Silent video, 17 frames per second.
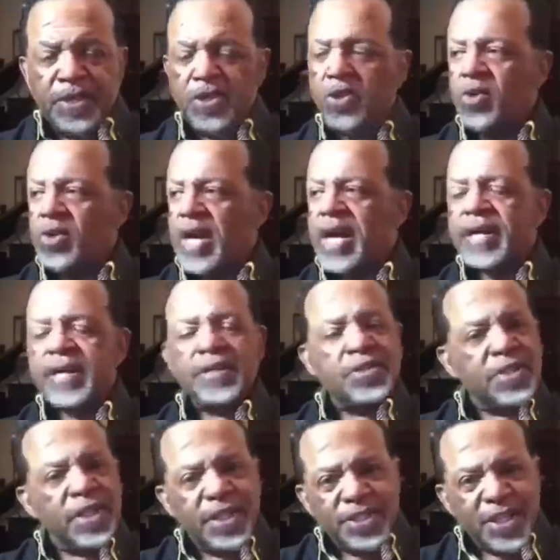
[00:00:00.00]
you don't like
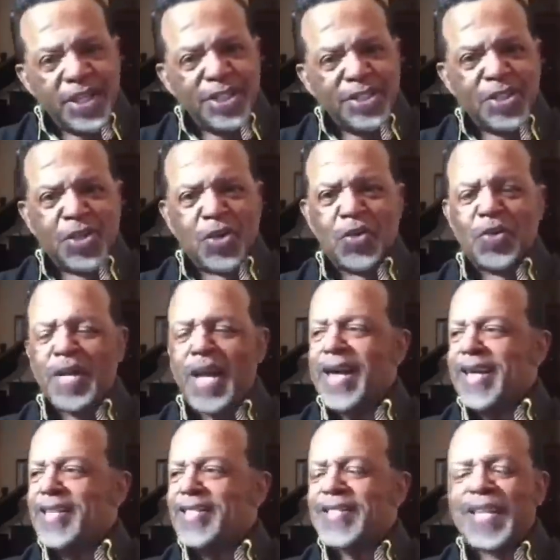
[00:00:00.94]
his teachings. You don't
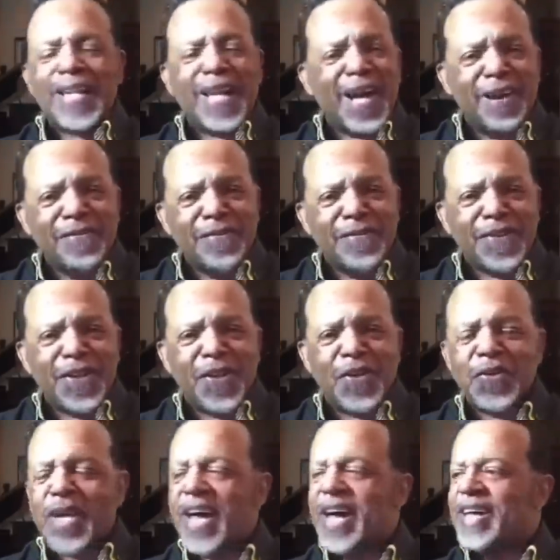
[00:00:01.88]
like his love. You
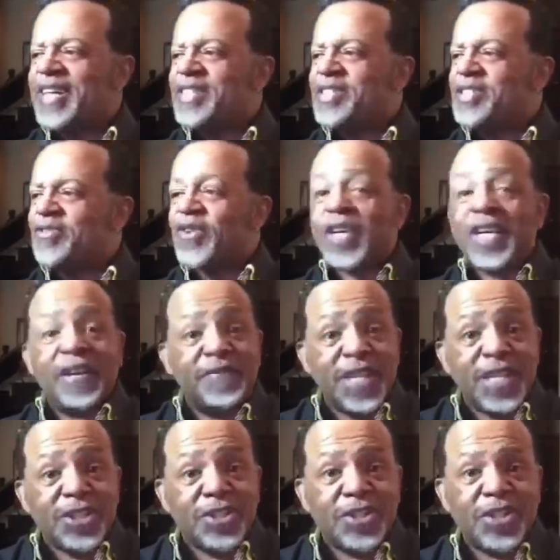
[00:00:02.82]
don't like his
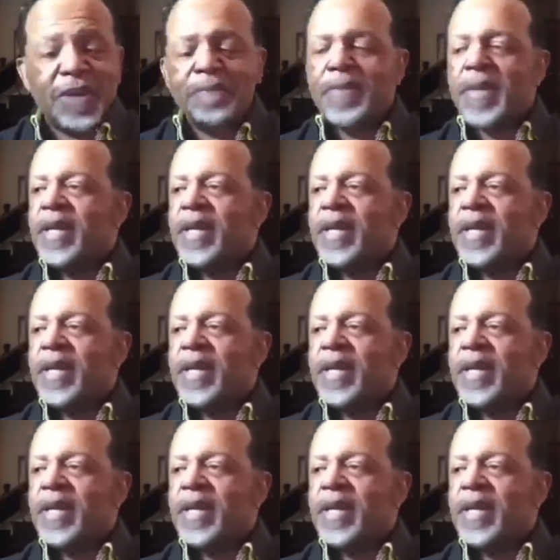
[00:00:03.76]
forgiveness.